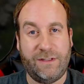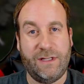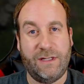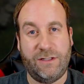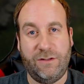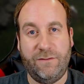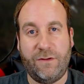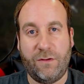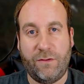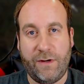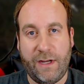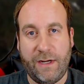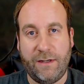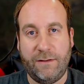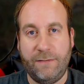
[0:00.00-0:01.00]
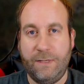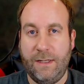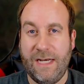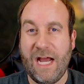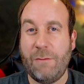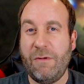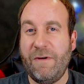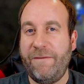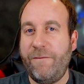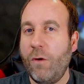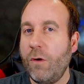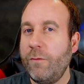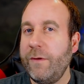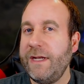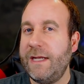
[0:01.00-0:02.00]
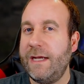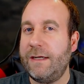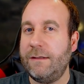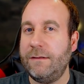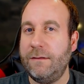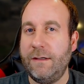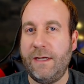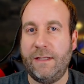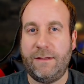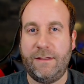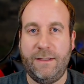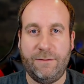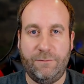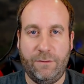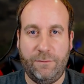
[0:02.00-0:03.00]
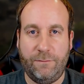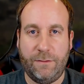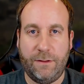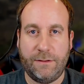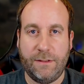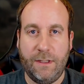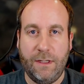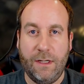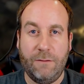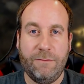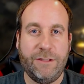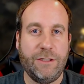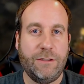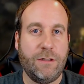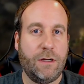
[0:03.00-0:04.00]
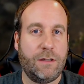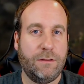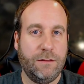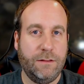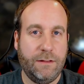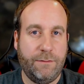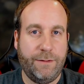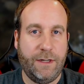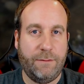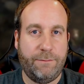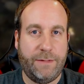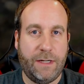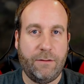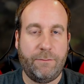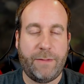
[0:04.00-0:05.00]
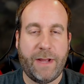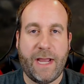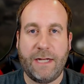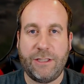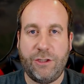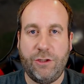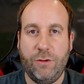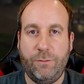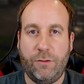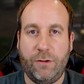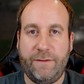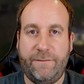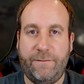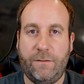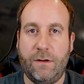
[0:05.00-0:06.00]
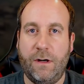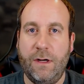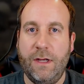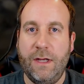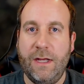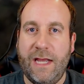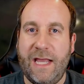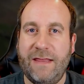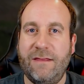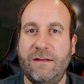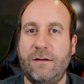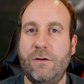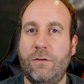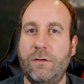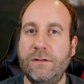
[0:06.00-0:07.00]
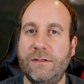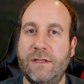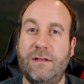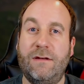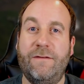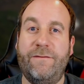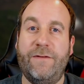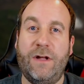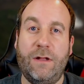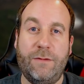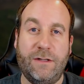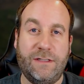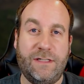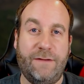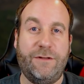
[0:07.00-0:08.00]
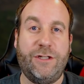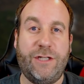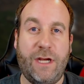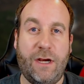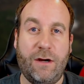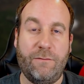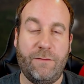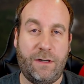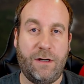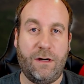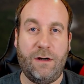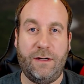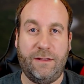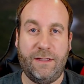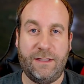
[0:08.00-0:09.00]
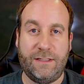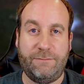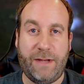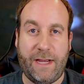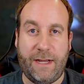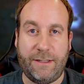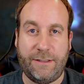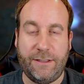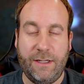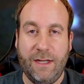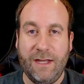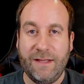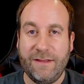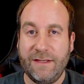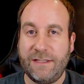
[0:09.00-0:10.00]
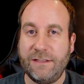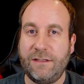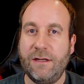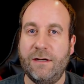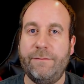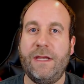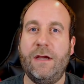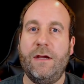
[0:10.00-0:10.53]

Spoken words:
that you've created. Now, before we take a look at these runewords, we should talk a little bit about patch 2.4 and the goals that the developers have shared regarding this patch. This is going to be a